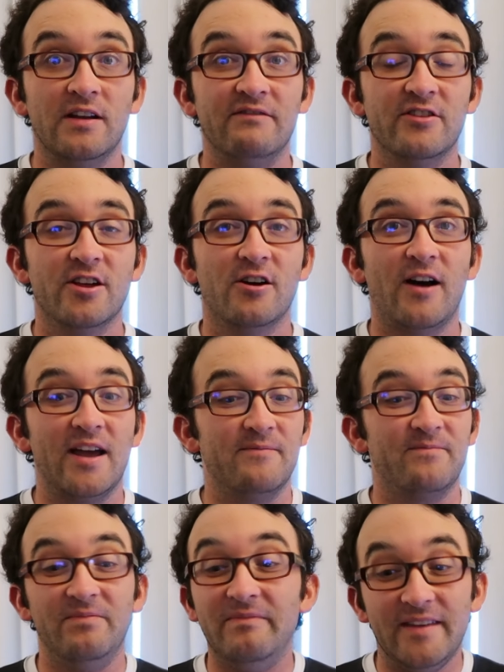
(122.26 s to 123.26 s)
even though
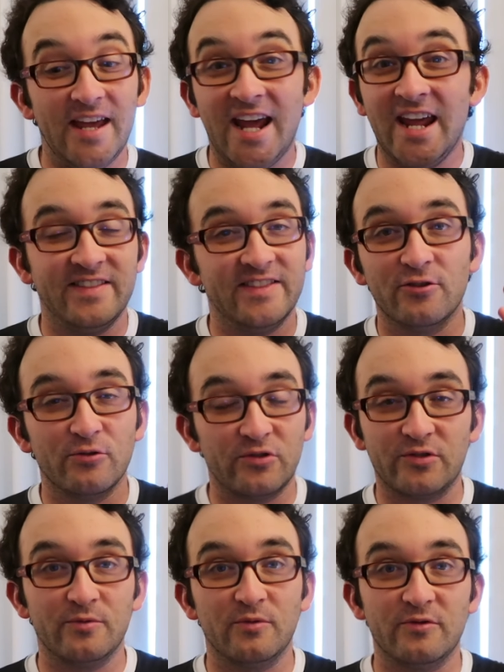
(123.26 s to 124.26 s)
I hate
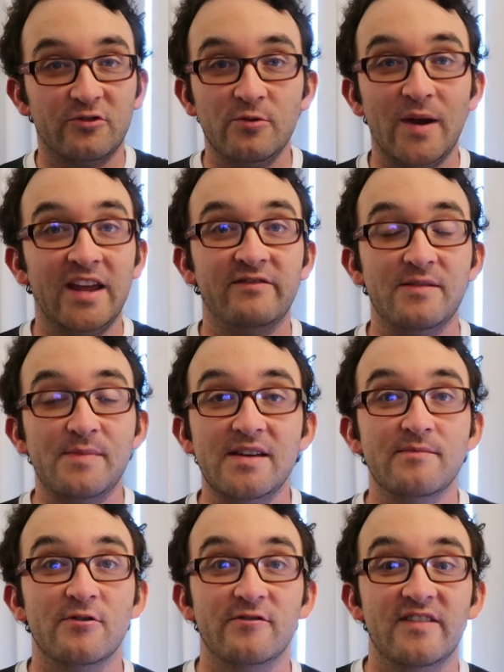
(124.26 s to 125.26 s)
those two
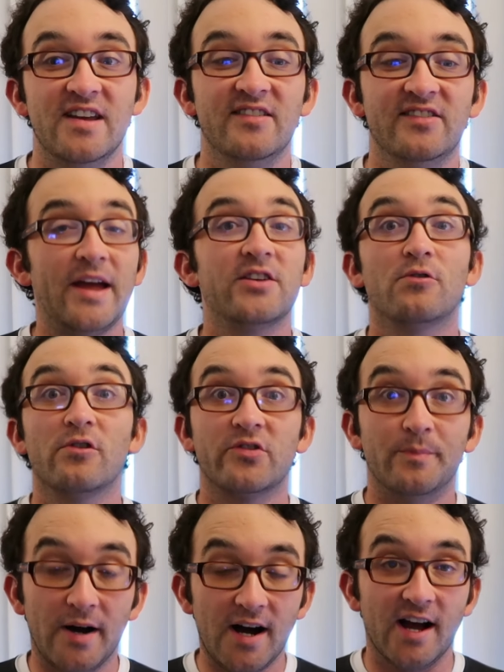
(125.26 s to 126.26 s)
AVP movies.
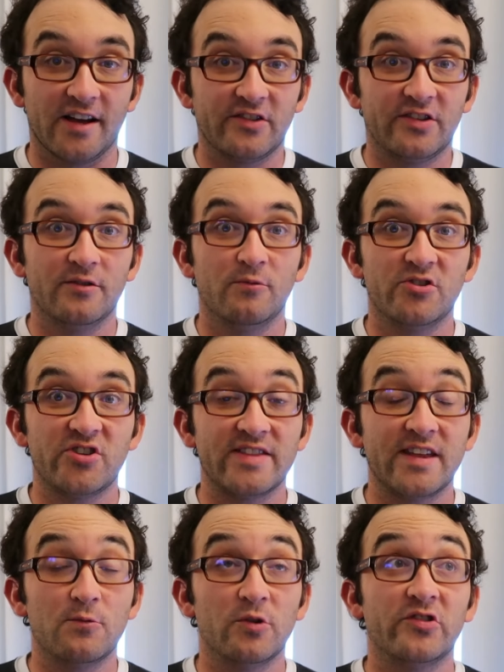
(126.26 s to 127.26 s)
Pandora's Box, which I
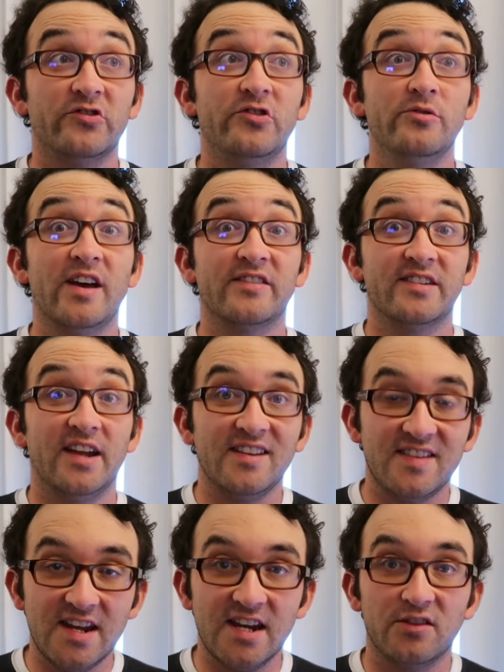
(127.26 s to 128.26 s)
think was
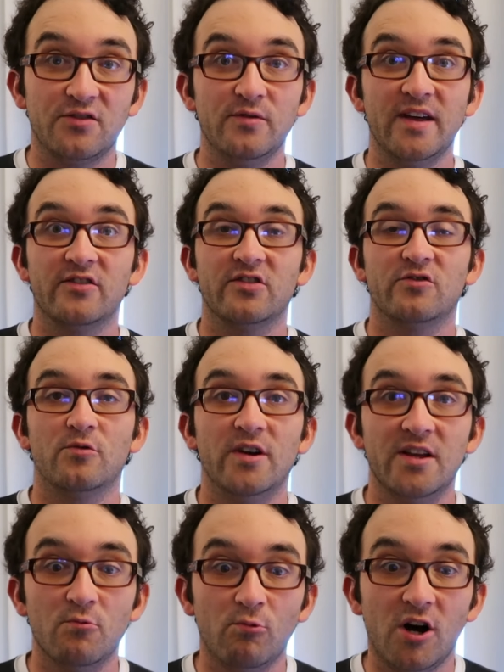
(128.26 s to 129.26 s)
2019 and
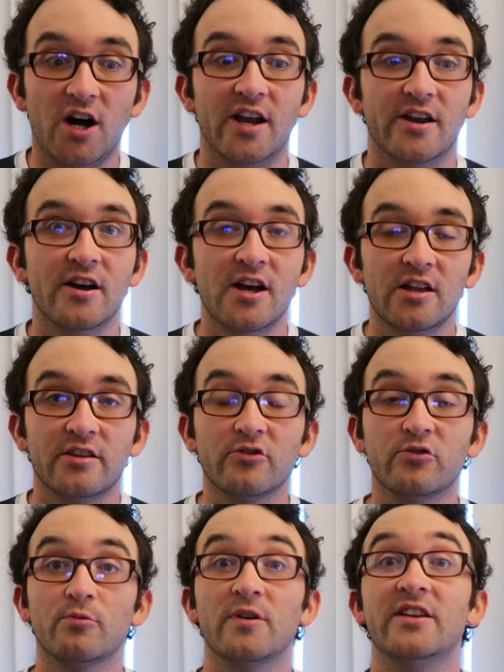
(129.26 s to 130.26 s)
2021.
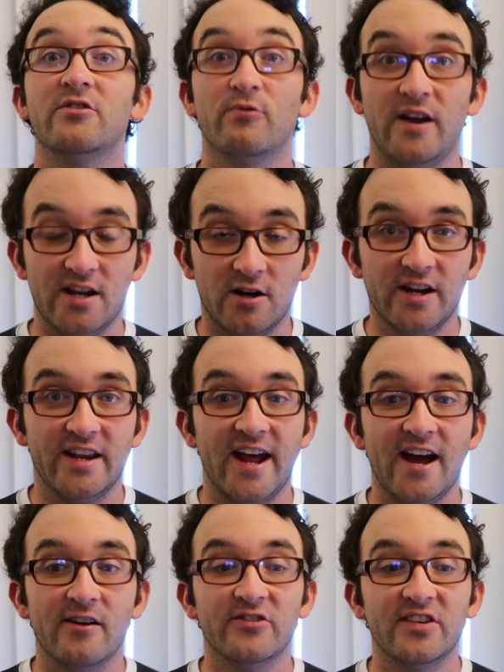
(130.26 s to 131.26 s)
Those were really great haunted
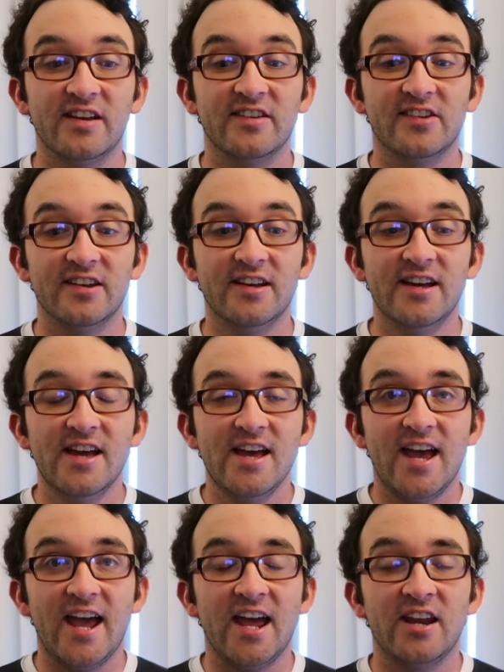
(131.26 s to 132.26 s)
houses.
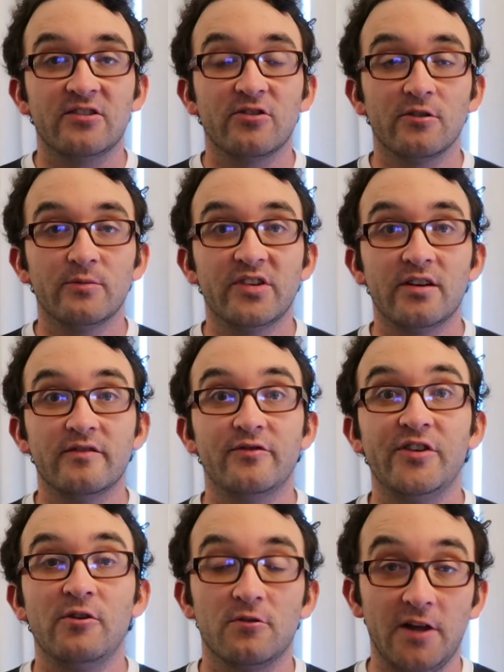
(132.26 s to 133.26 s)
And in terms
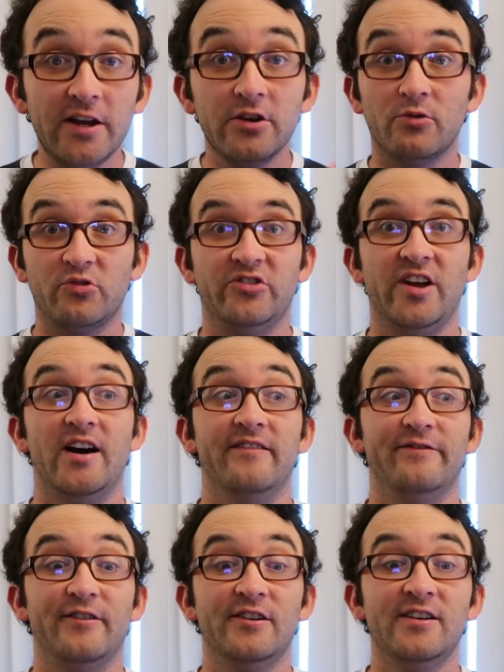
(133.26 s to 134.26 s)
of the Orlando
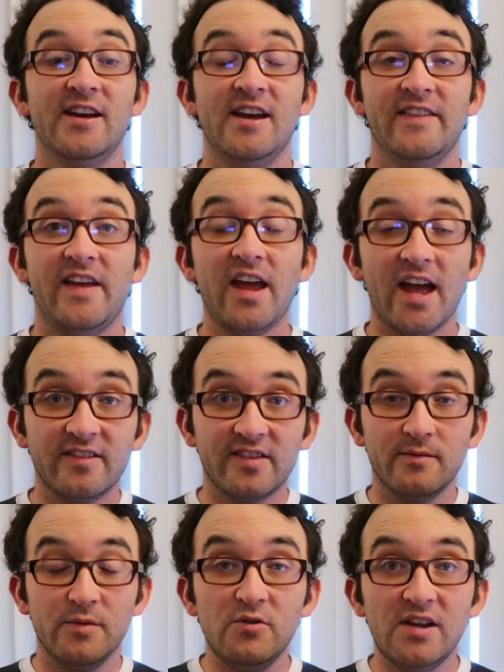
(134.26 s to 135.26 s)
stuff, they had
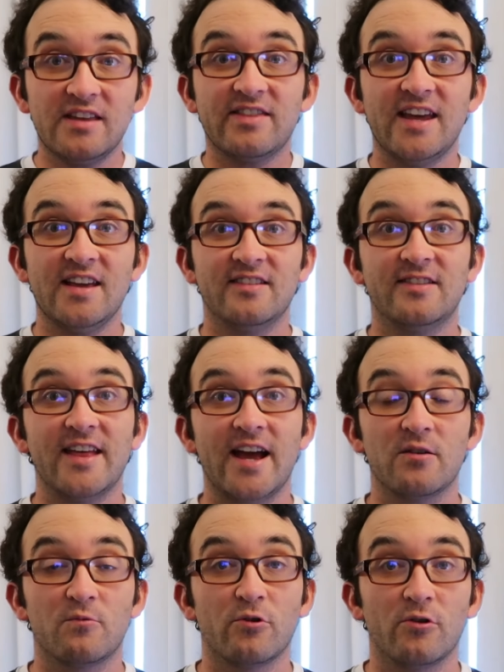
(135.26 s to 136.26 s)
some unique things
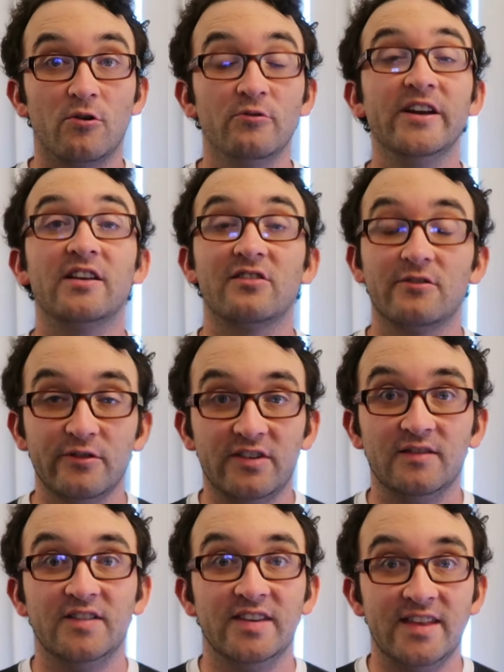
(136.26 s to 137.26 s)
that were only
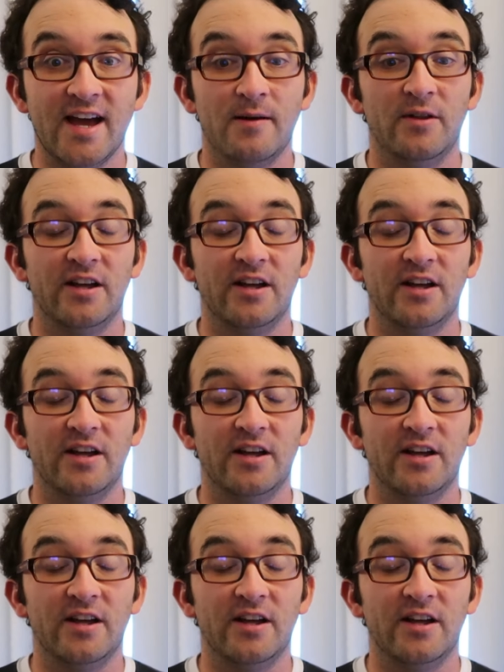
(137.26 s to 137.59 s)
exclusive to them,